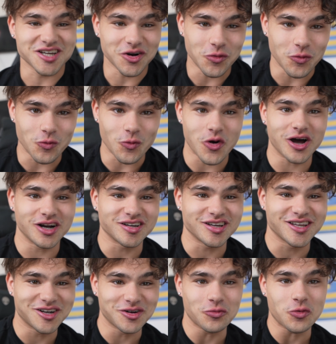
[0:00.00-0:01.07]
I don't want to
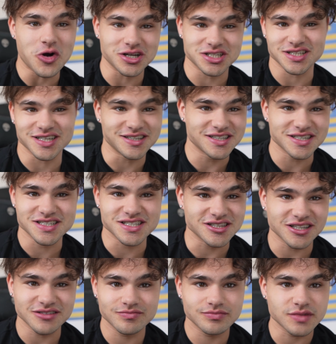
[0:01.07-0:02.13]
get a watch like this
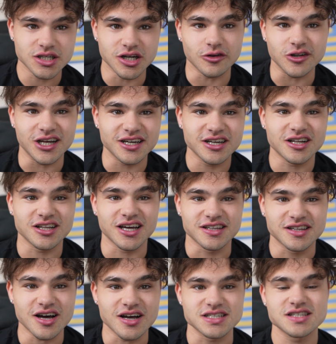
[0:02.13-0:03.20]
and, you know, let it collect
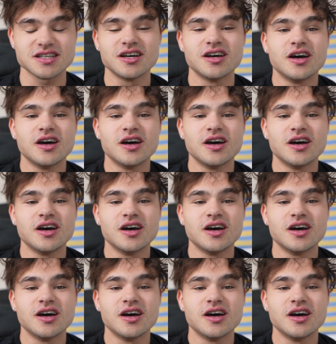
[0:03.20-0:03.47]
dust.